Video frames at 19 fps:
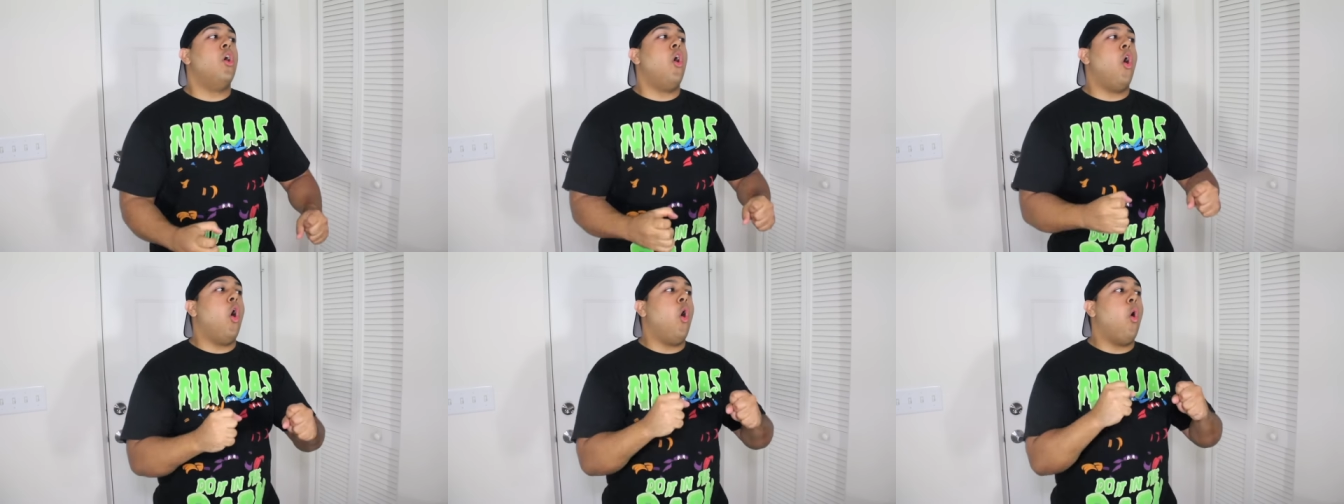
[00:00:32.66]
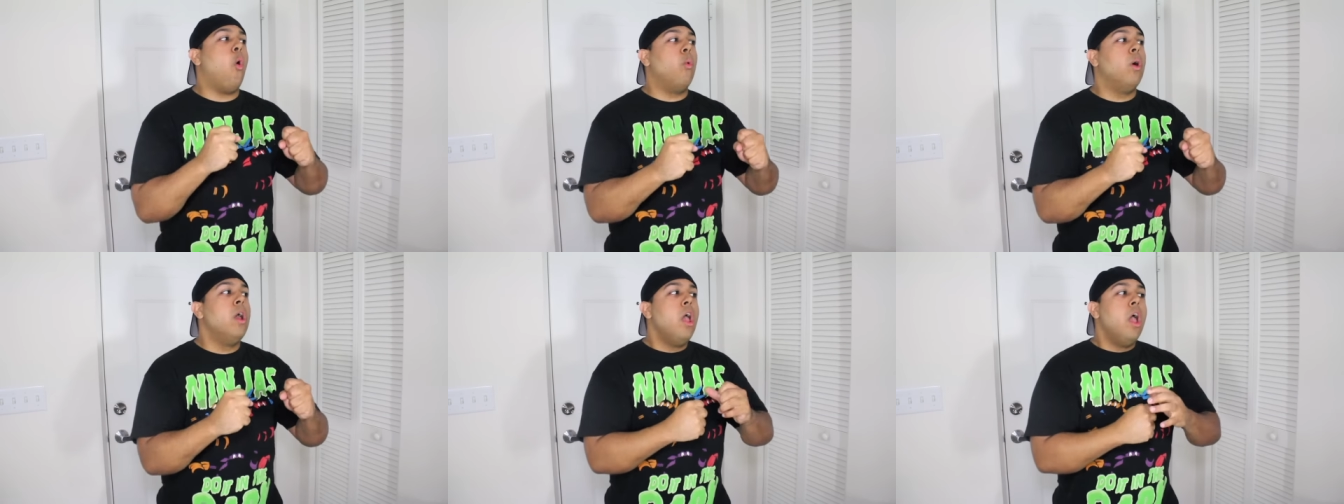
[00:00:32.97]

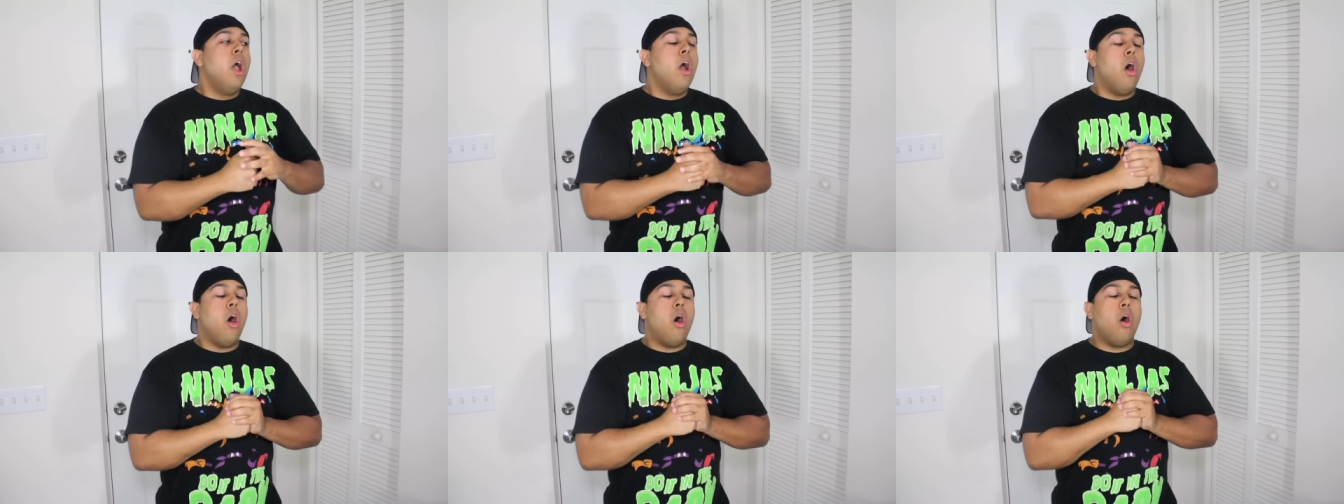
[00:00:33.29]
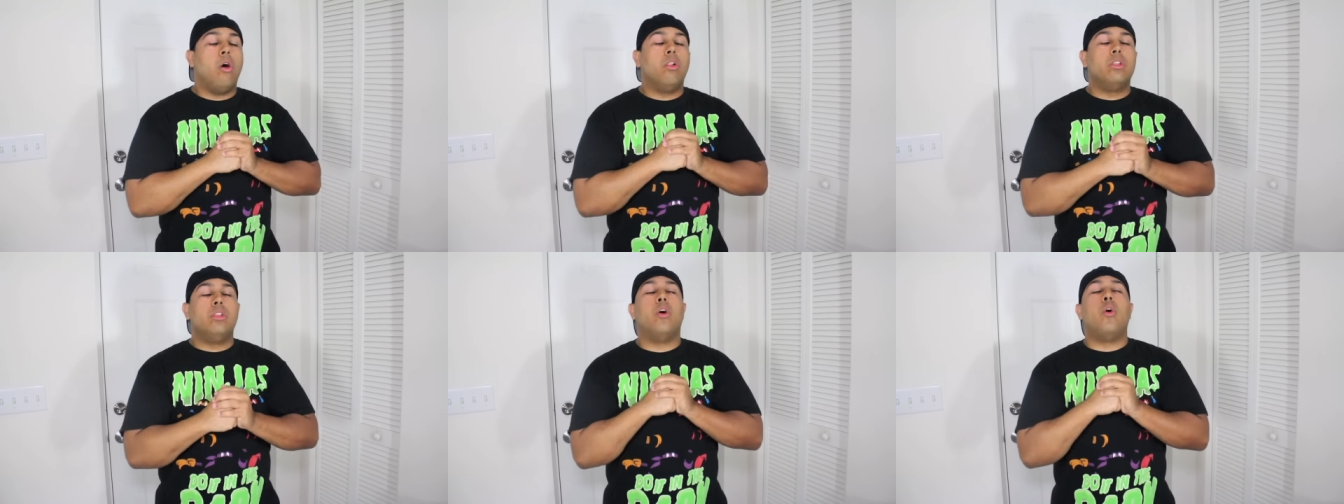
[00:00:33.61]
Oh,
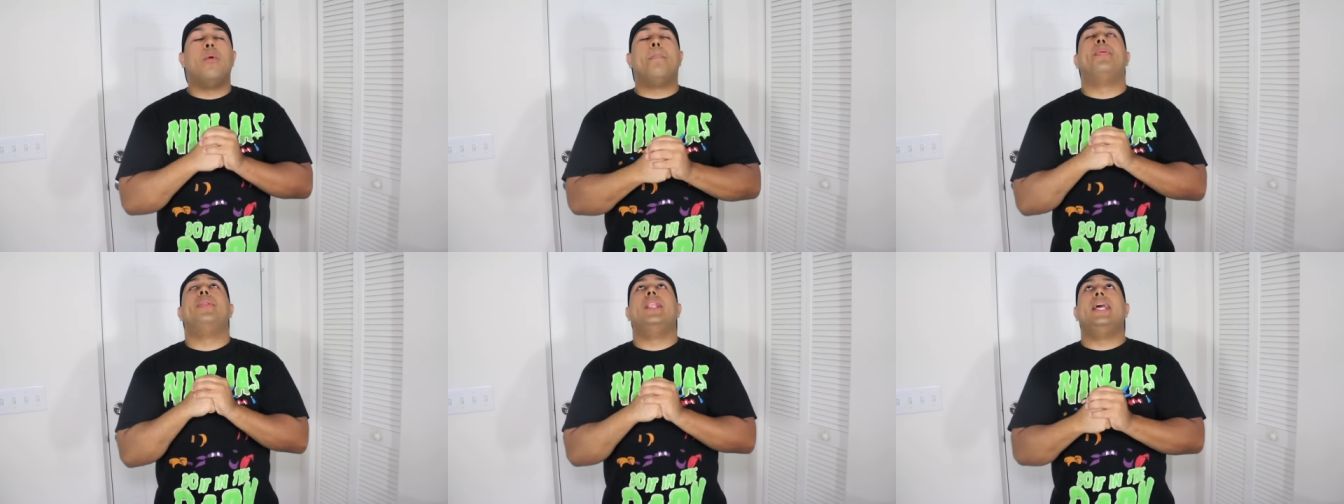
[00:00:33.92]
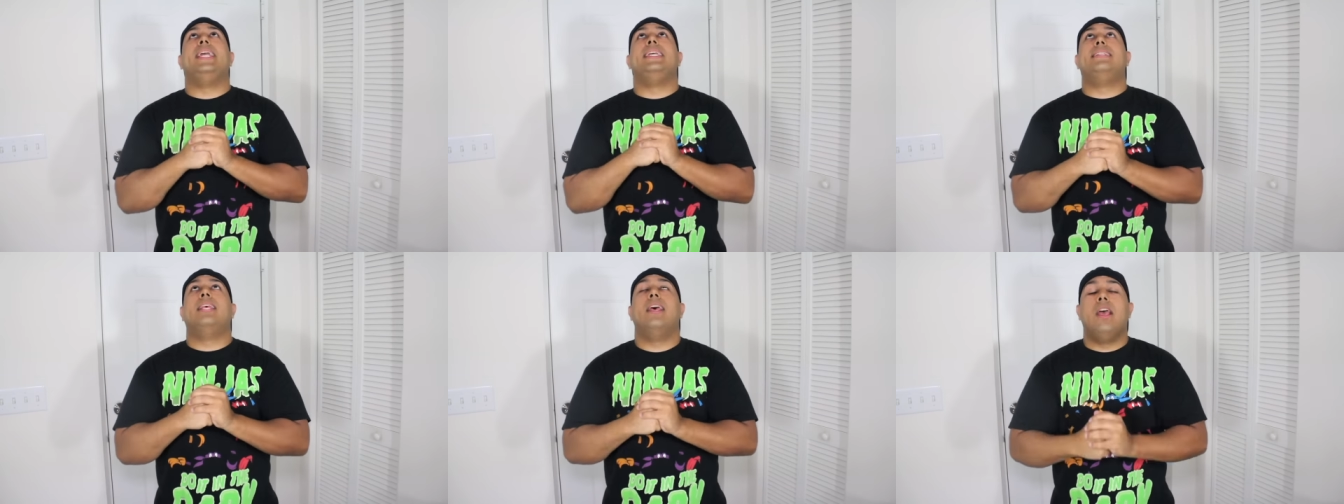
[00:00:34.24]
oh Lord,
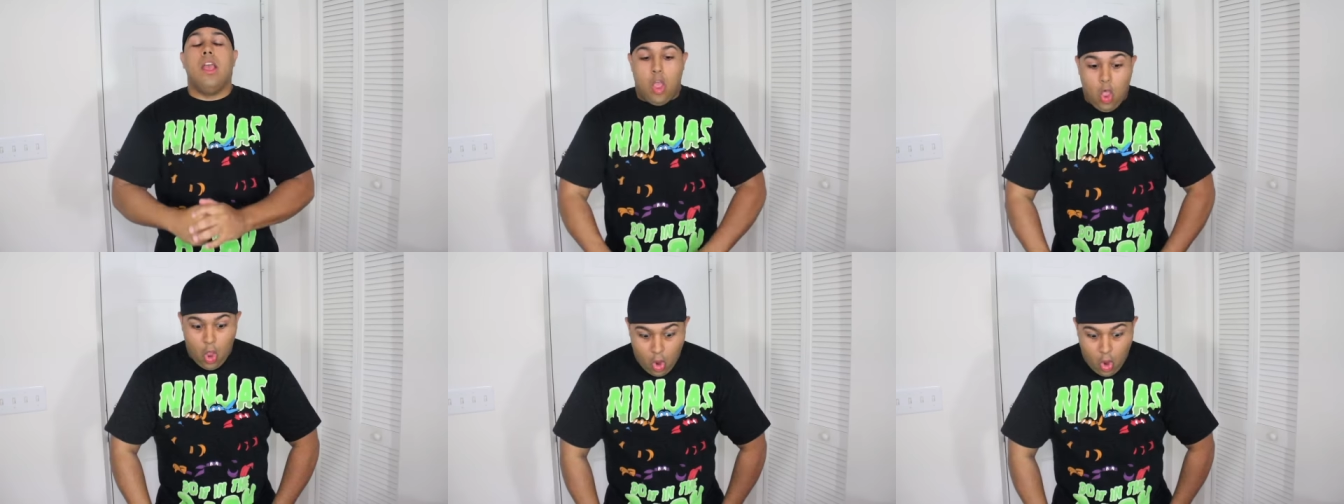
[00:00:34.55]
please.